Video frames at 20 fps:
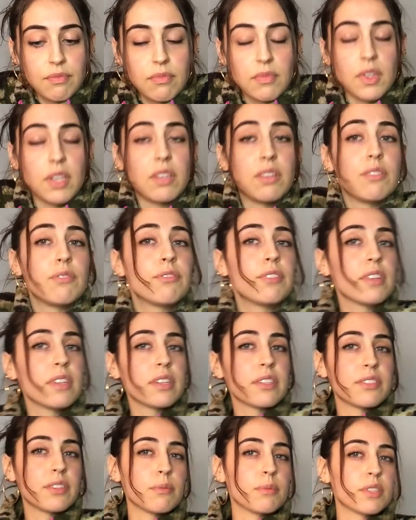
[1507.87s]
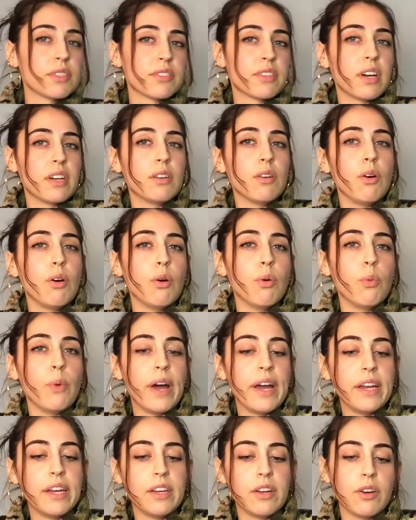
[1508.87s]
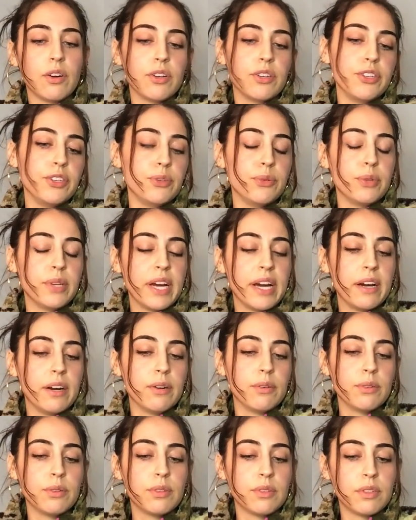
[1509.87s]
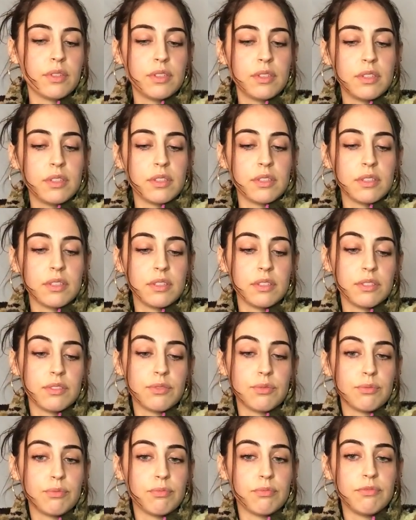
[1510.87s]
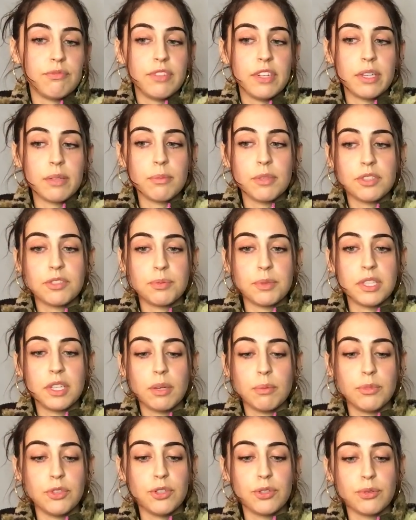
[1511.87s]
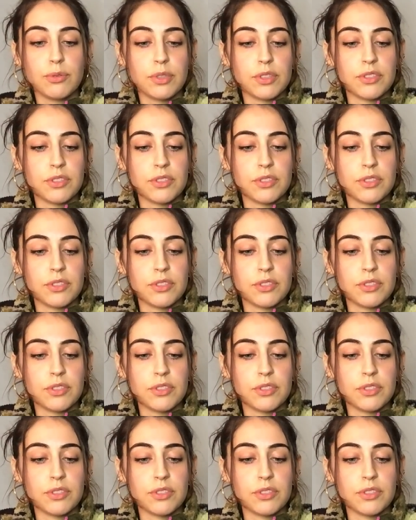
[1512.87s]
Like you feel like something's kind of all weighing on you now. It's very much become your